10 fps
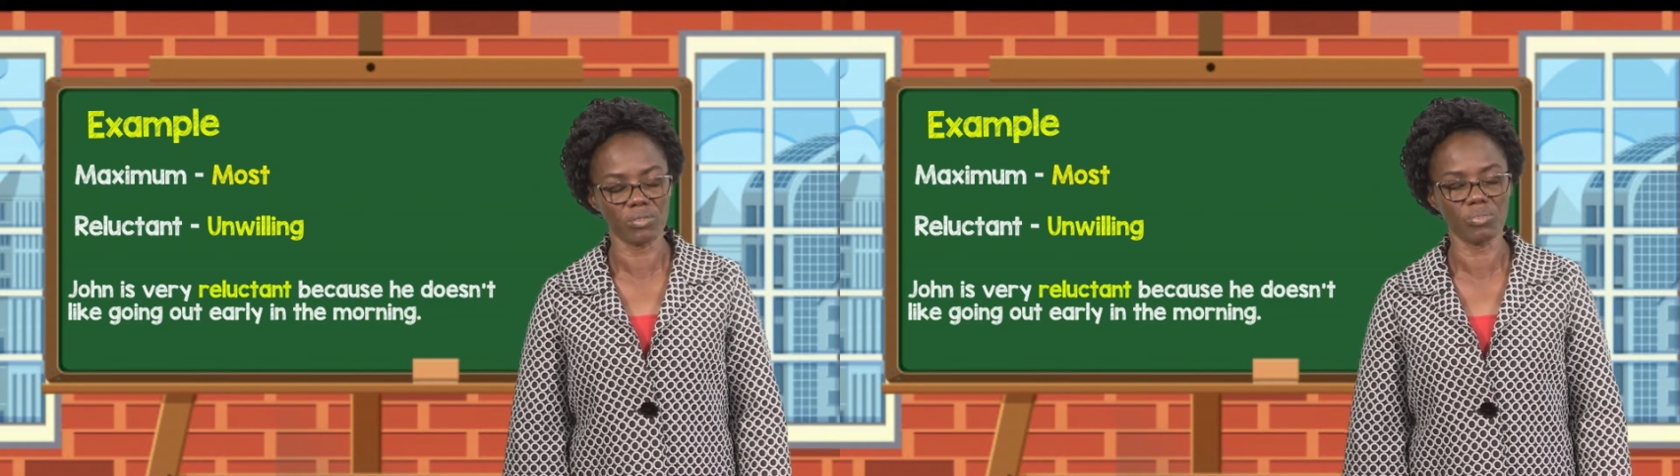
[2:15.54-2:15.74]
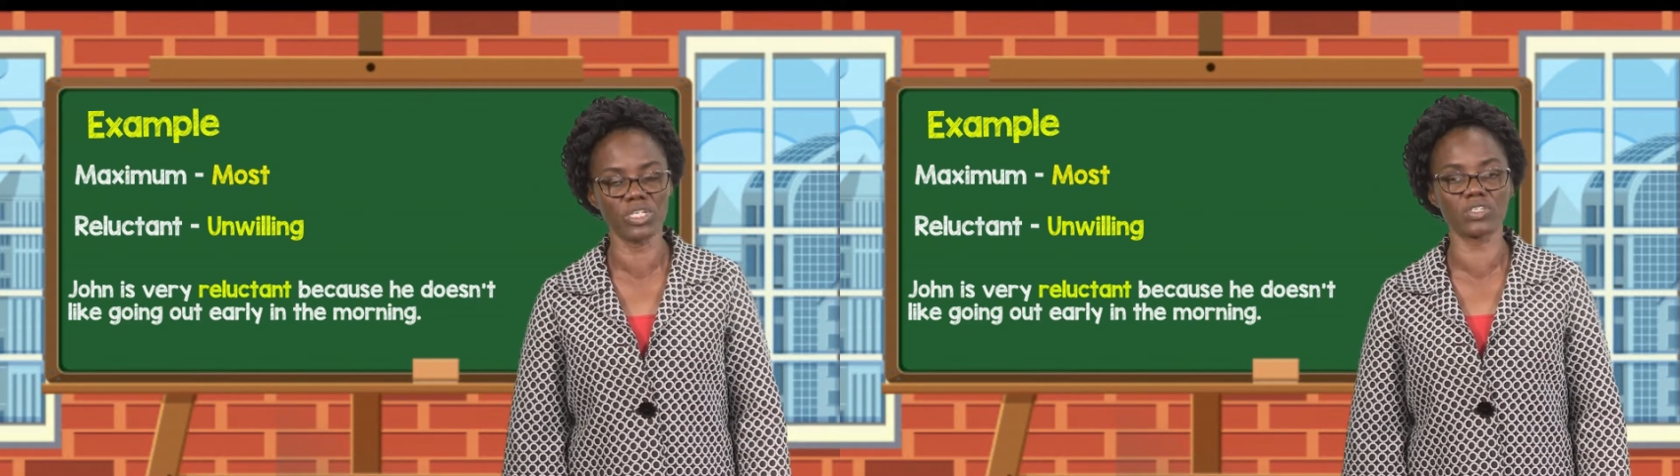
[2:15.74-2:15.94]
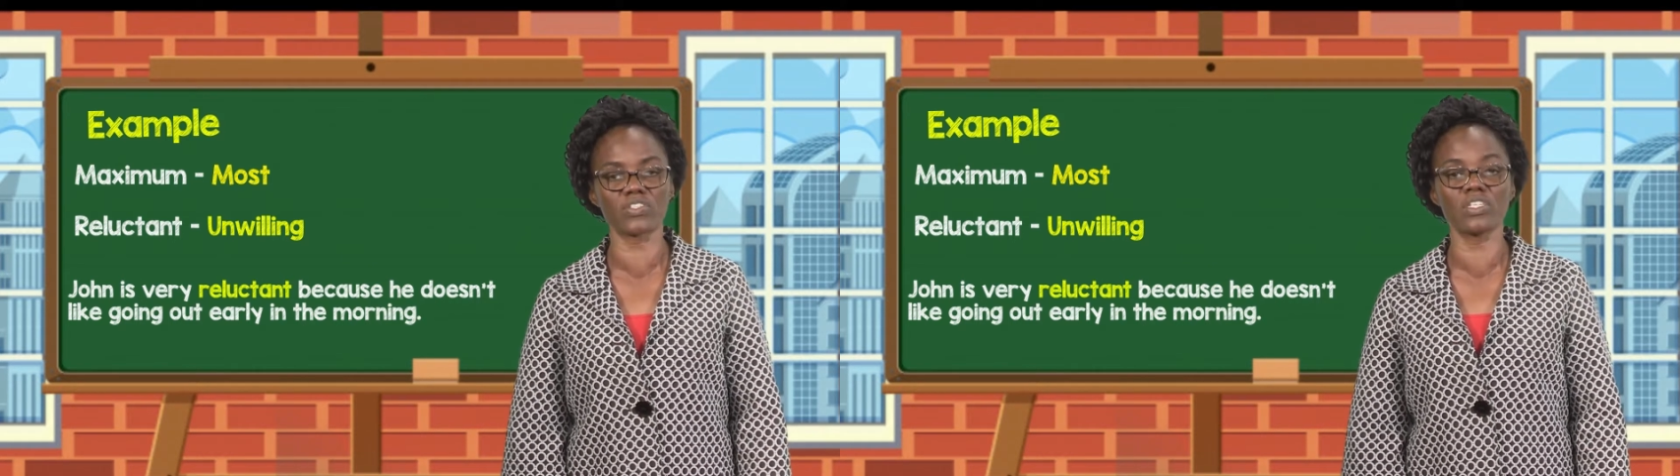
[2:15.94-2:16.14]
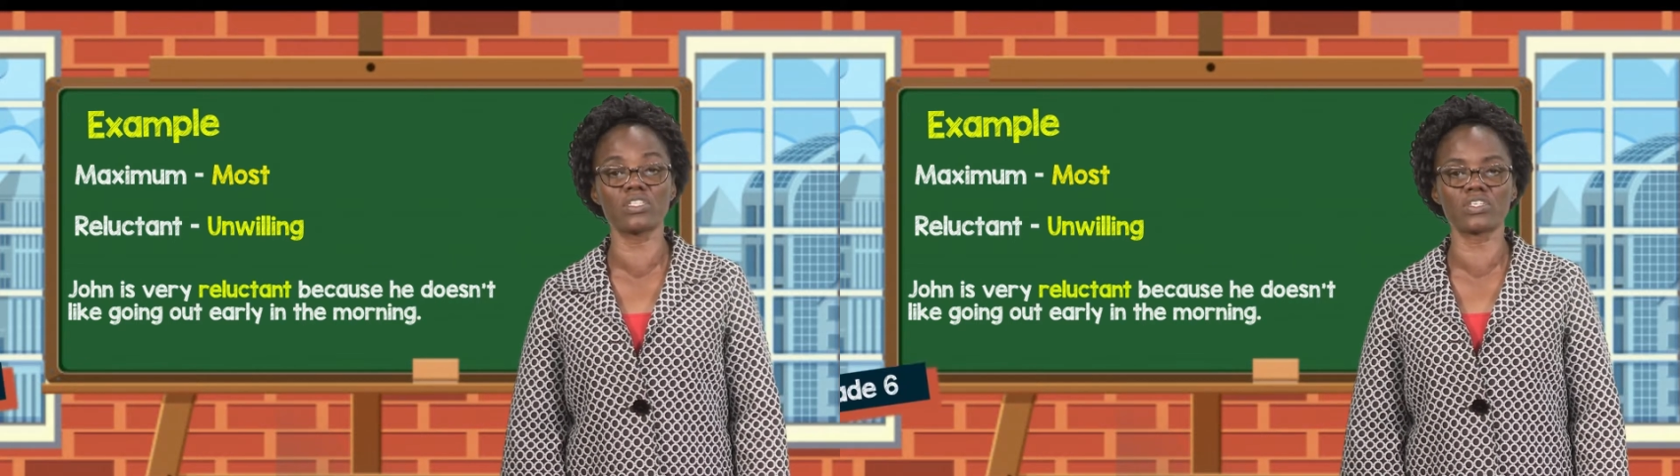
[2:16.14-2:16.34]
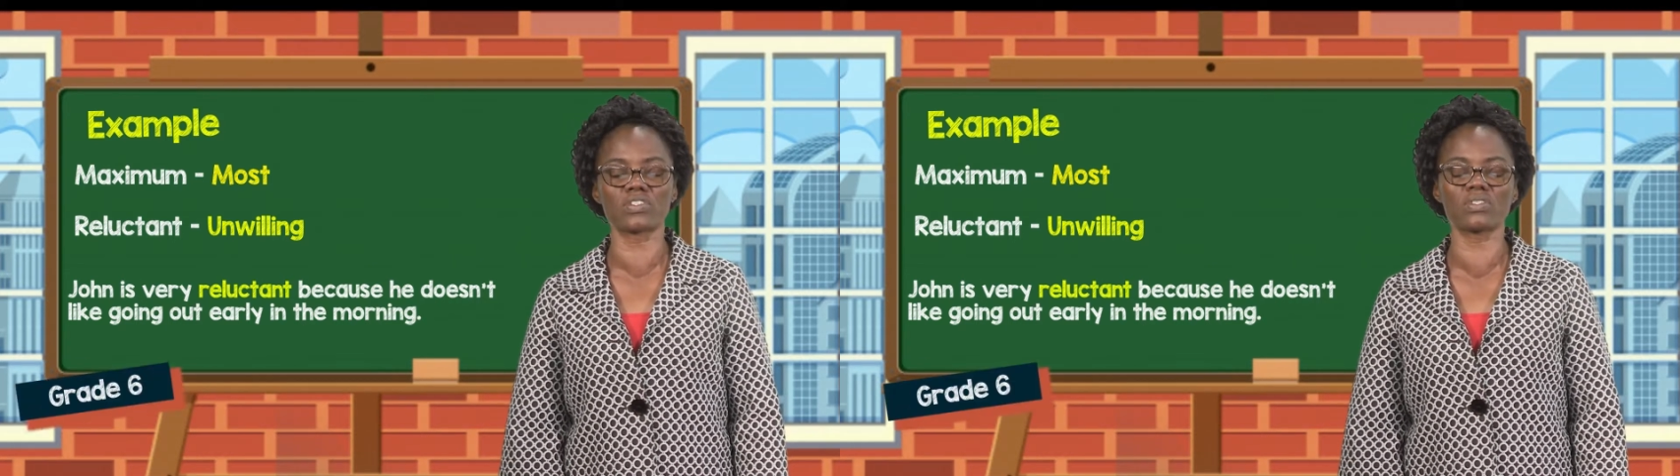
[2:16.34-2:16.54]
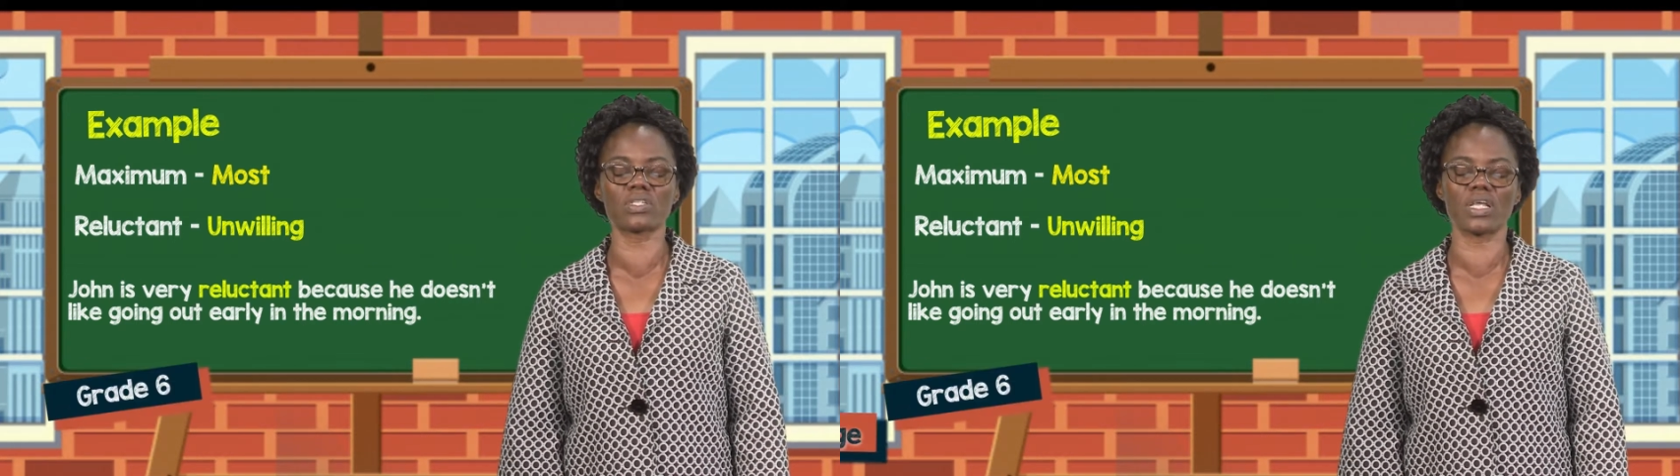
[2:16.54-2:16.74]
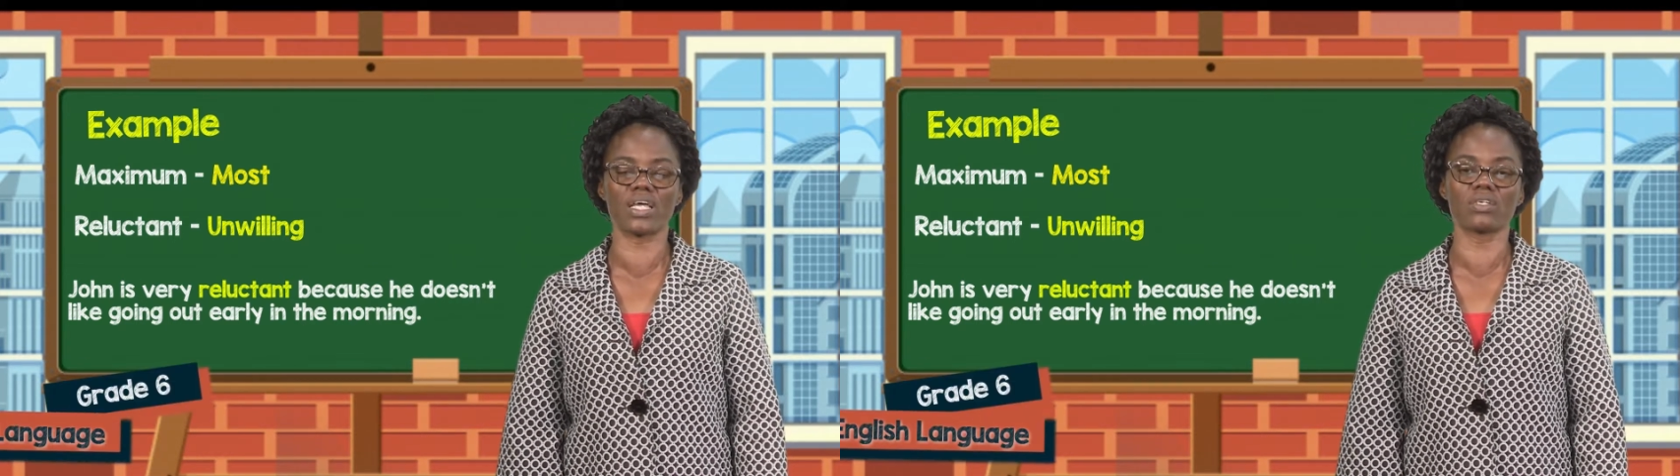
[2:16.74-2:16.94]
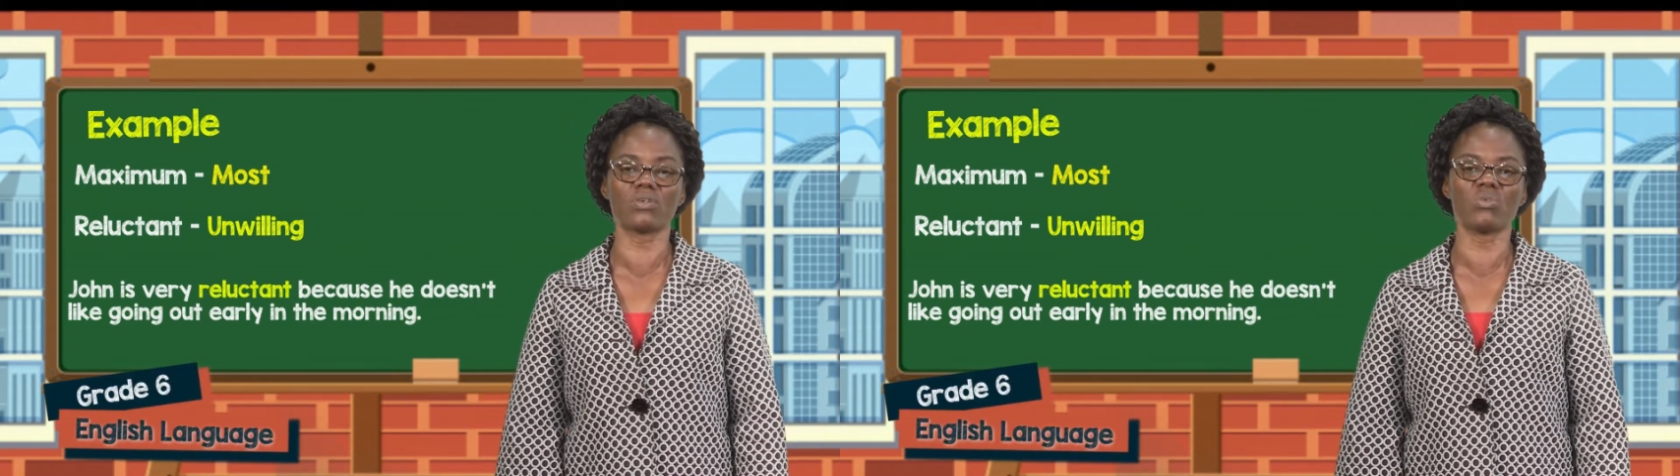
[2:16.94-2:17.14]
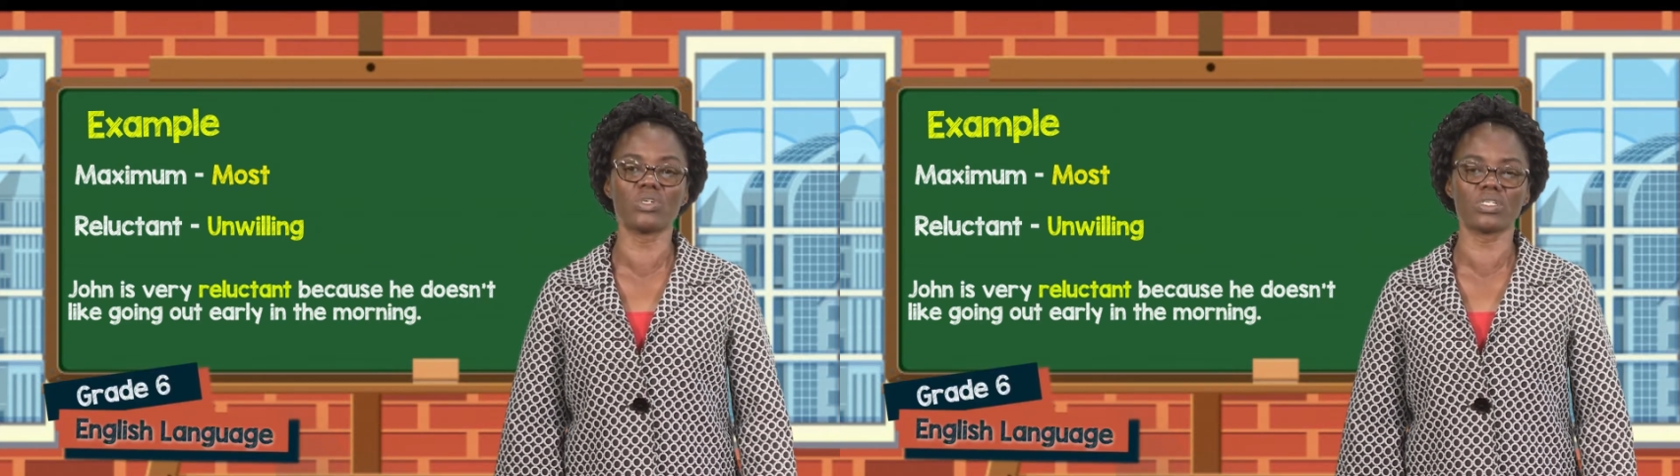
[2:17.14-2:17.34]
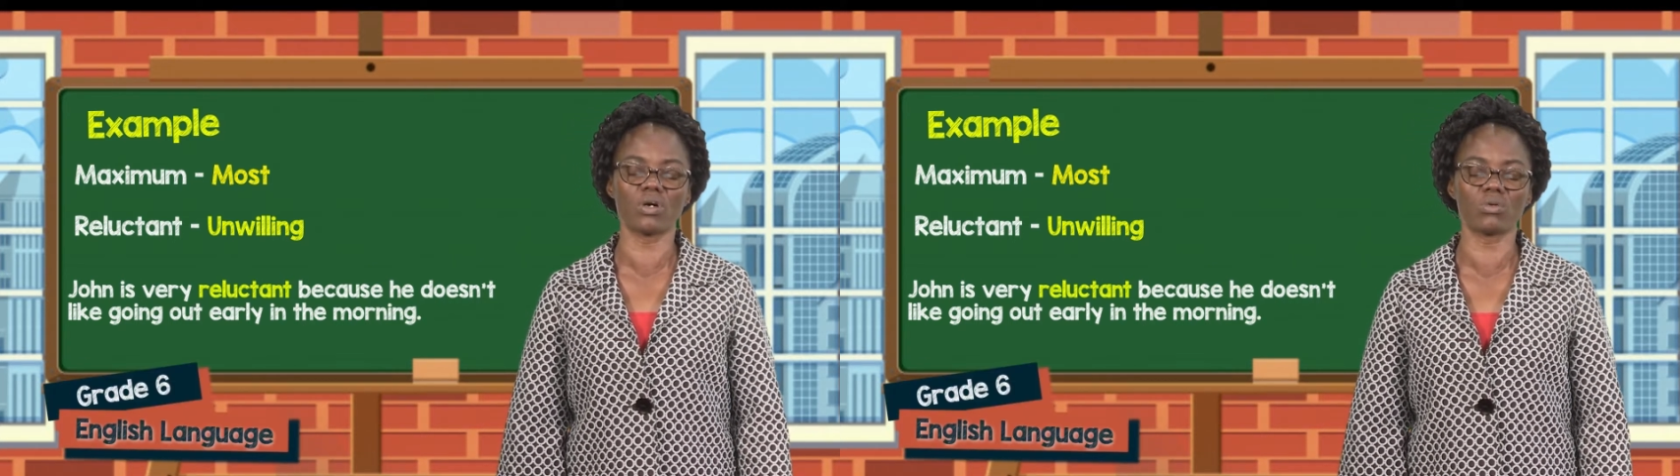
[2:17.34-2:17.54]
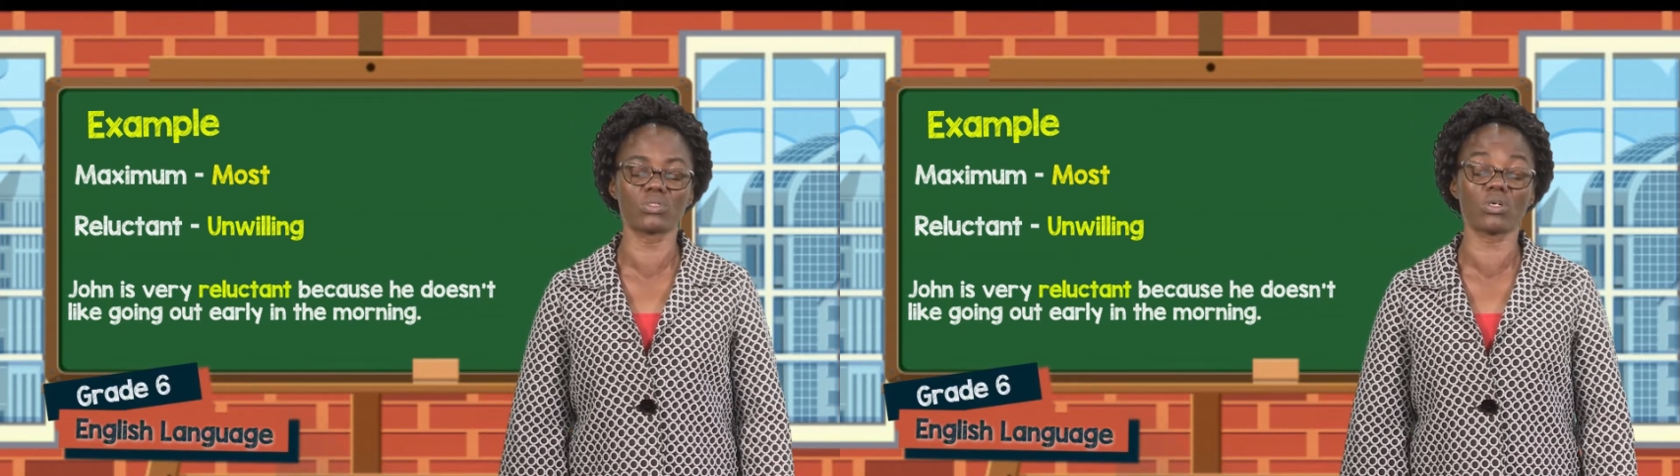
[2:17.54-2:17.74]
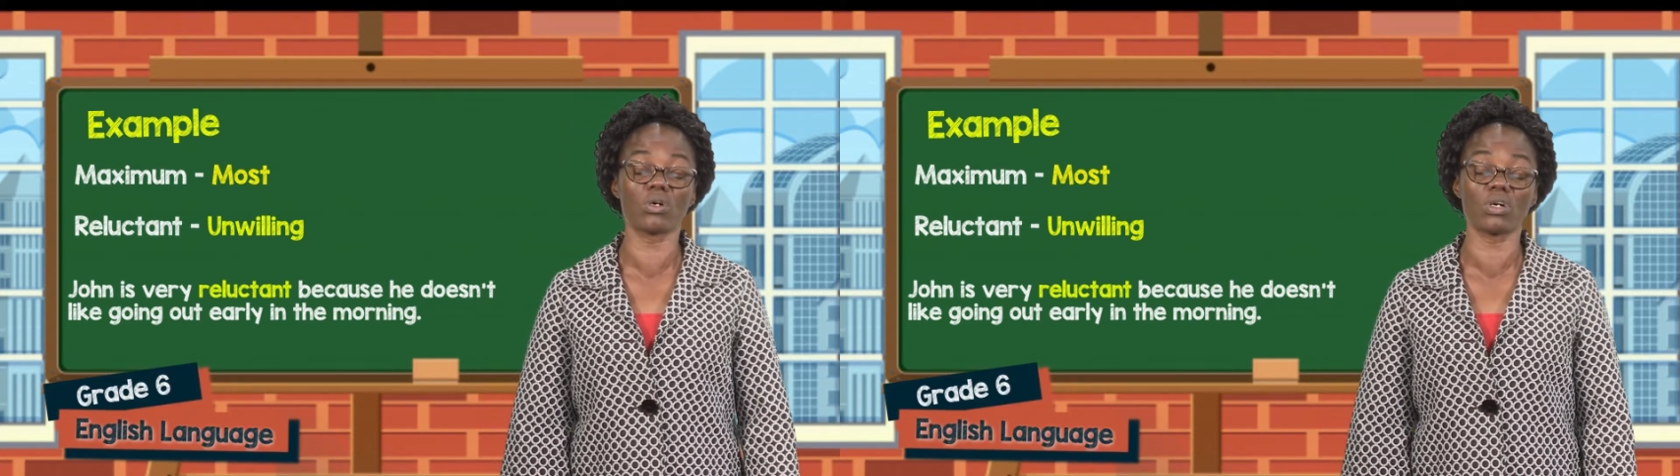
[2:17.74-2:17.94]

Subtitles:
because he doesn't like going out